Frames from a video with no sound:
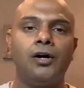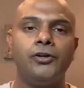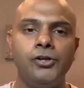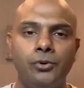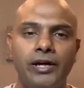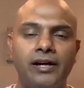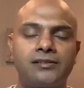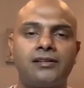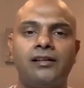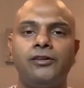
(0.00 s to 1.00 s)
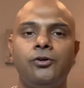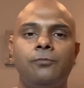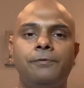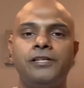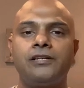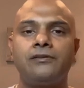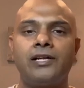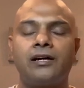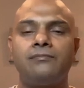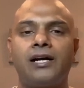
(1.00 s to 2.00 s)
new eggs, and new pigeon will come.